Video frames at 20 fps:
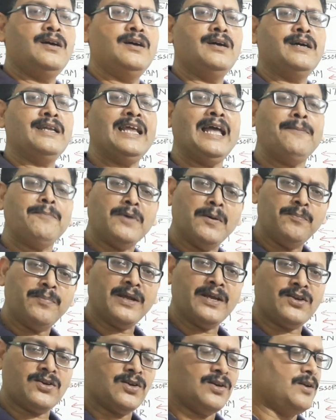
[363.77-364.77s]
ram
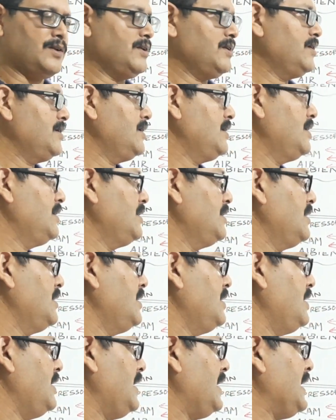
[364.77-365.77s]
compression,
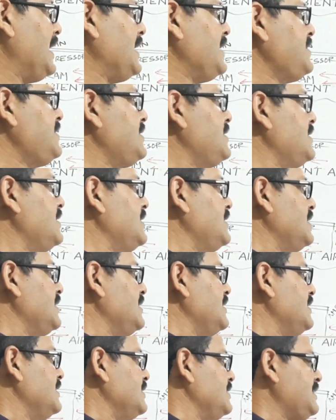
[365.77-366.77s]
and
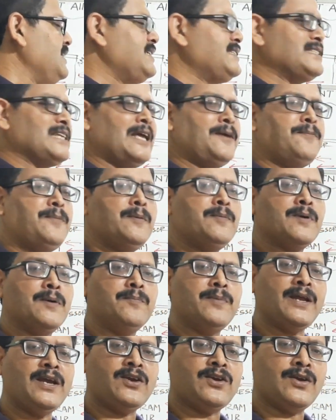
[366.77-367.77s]
this type of
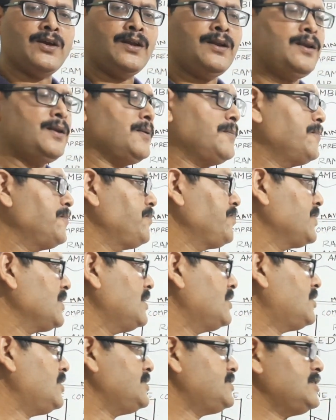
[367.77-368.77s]
compression
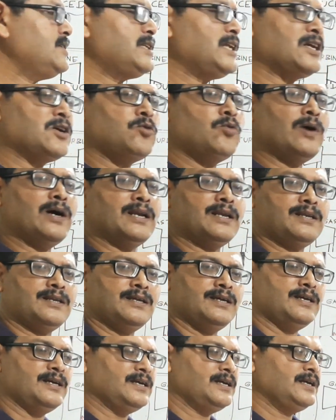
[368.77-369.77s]
doesn't require
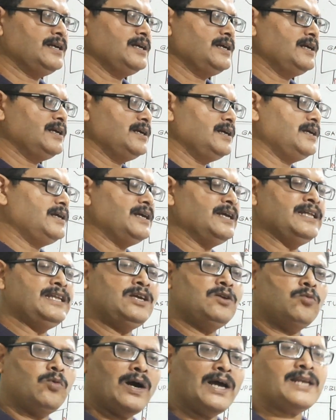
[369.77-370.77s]

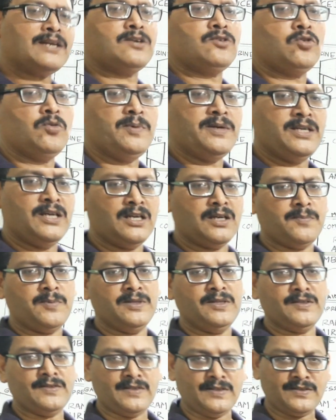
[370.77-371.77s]
any work to be done
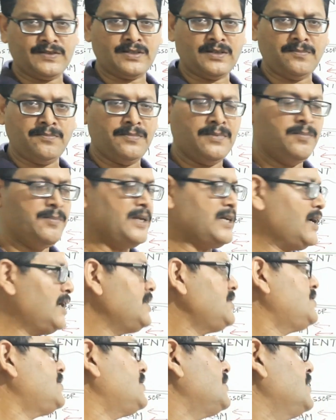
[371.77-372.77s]
upon the system,
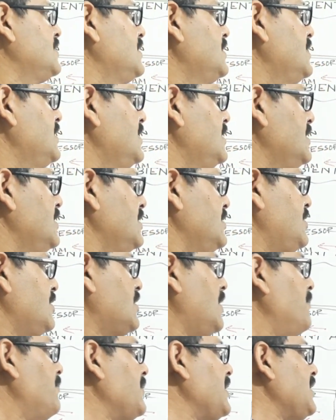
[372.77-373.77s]
because the
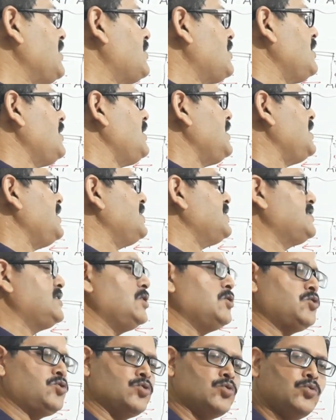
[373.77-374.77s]
compression is
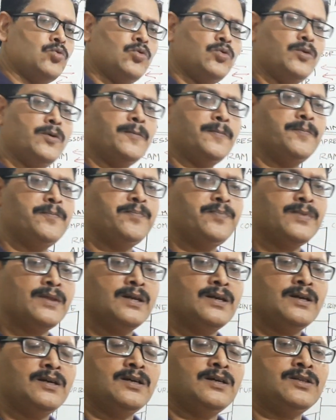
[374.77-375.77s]
due to
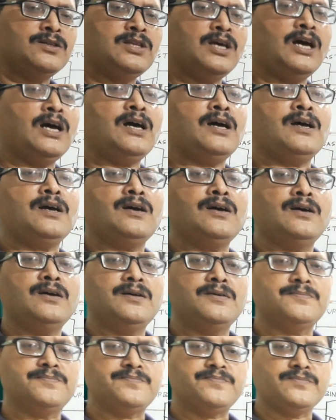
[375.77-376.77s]
the
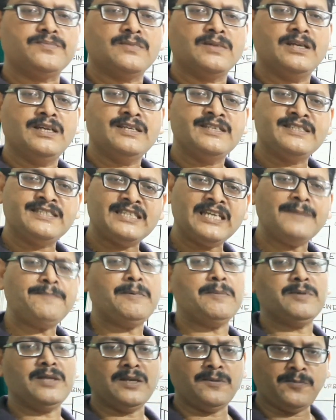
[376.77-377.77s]
shape
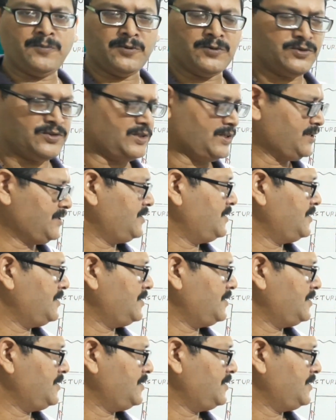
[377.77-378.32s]
of the diffuser.